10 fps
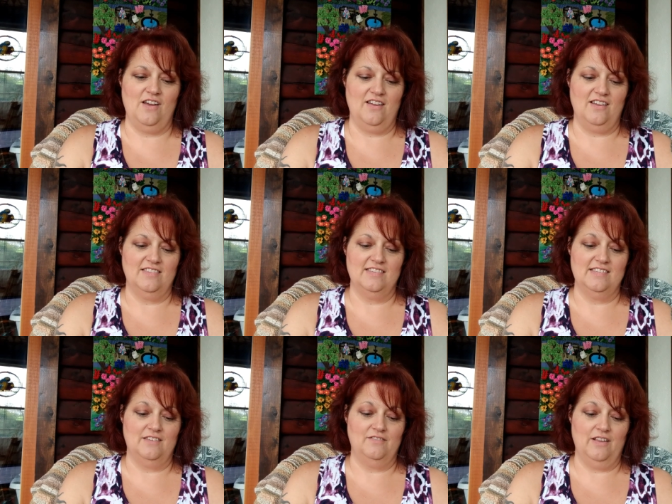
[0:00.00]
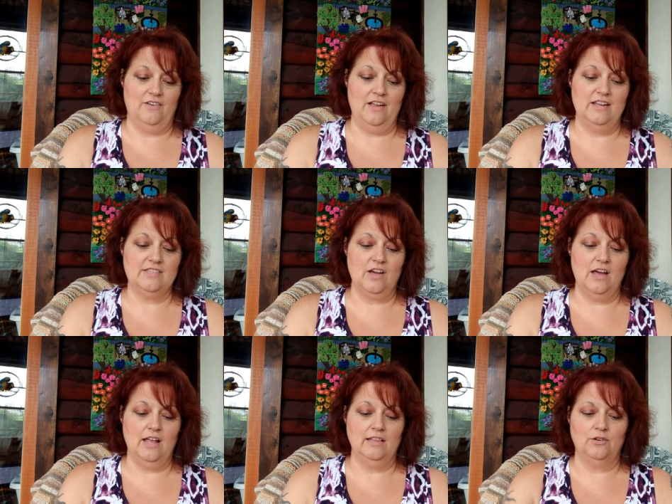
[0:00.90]
I got the sunflower and it's got
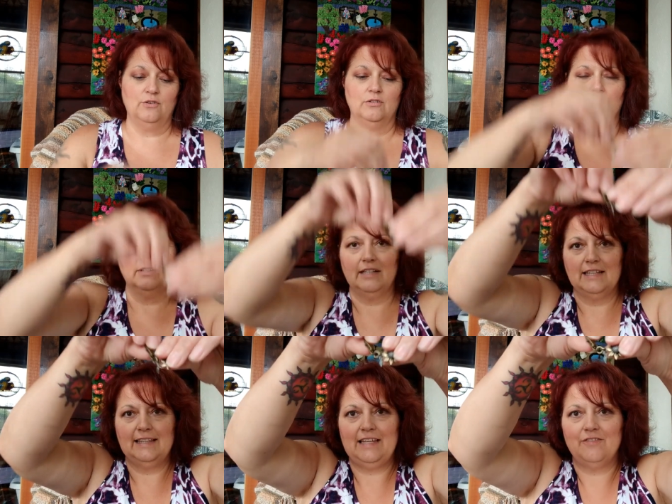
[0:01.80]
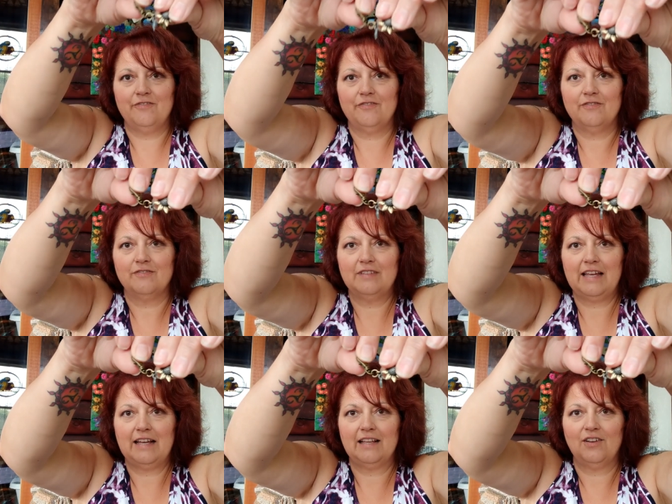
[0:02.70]
a little leaf
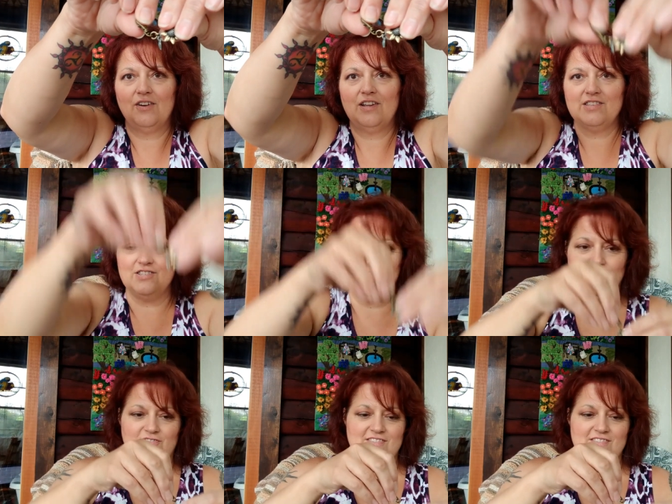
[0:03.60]
dangling on it too.